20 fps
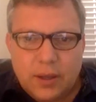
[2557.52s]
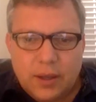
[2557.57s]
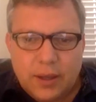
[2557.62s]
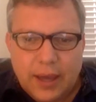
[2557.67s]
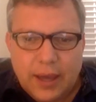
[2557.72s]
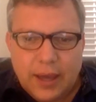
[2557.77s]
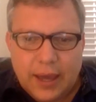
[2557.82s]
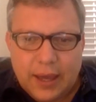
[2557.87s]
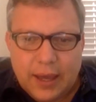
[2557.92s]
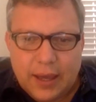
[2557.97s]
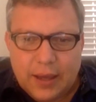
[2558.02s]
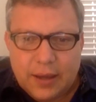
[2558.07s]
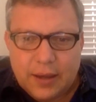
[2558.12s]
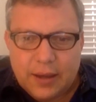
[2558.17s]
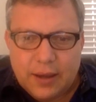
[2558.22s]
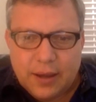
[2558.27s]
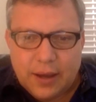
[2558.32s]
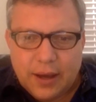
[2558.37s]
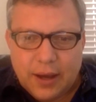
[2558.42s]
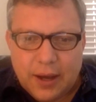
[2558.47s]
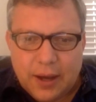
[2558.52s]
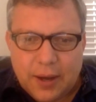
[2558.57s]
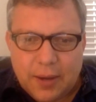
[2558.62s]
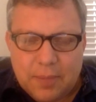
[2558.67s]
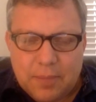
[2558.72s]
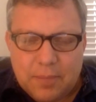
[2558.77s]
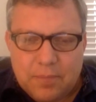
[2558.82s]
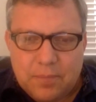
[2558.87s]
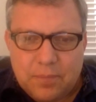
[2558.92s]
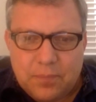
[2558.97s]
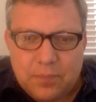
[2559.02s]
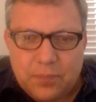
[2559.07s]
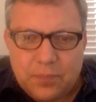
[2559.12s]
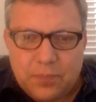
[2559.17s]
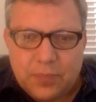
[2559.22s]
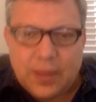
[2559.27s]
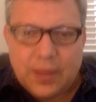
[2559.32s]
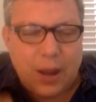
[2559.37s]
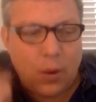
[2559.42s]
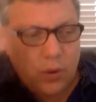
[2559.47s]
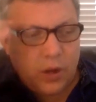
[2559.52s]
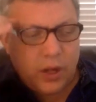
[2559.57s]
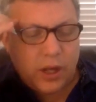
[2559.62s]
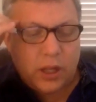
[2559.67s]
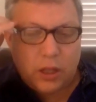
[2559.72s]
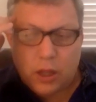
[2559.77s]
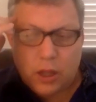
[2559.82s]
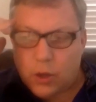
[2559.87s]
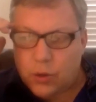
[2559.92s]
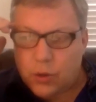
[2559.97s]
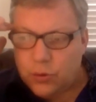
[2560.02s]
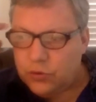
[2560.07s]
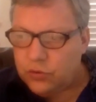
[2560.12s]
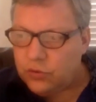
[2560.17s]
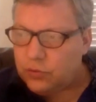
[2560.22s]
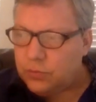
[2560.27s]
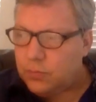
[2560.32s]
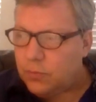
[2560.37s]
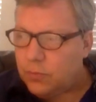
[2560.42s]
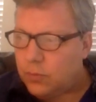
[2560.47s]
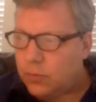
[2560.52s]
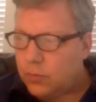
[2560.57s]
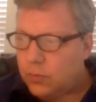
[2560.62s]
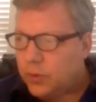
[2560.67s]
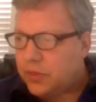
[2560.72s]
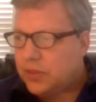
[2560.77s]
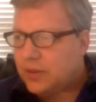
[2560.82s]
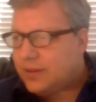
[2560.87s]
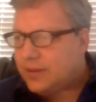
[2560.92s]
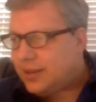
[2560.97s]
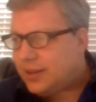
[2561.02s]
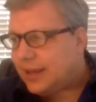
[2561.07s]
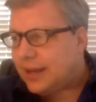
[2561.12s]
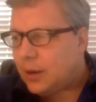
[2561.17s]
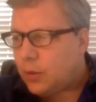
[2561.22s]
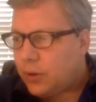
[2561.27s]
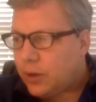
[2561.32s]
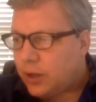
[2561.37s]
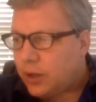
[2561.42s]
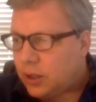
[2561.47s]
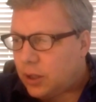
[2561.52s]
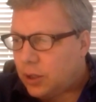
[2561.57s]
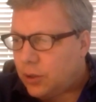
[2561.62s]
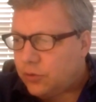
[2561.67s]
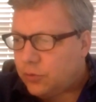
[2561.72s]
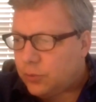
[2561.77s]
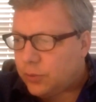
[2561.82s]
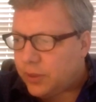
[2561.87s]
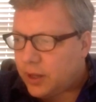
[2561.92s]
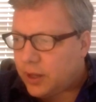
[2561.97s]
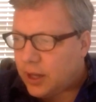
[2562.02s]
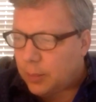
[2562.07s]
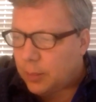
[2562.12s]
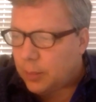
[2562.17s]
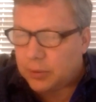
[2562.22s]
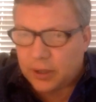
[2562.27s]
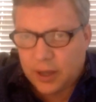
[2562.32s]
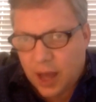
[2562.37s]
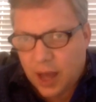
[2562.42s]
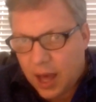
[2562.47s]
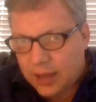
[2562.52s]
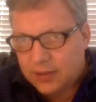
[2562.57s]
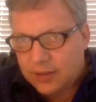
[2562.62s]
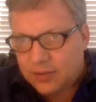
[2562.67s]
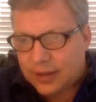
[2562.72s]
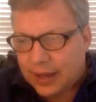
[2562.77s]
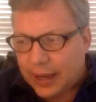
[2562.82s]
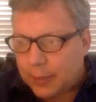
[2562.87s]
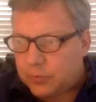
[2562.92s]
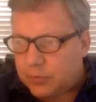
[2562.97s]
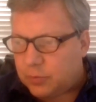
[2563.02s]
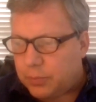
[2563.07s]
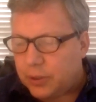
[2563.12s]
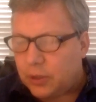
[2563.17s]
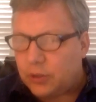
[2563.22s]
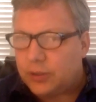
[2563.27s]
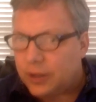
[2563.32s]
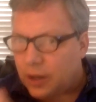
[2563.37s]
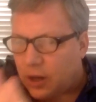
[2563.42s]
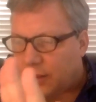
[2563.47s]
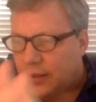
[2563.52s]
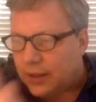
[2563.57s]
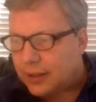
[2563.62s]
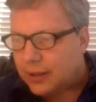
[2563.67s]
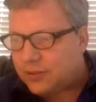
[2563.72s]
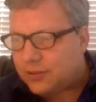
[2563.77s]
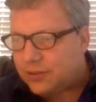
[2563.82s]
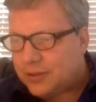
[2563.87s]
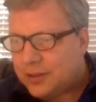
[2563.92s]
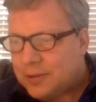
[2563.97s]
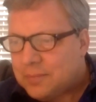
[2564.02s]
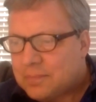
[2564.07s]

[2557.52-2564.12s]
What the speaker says: And I want to close with intent. I want to close with a couple of concepts building on this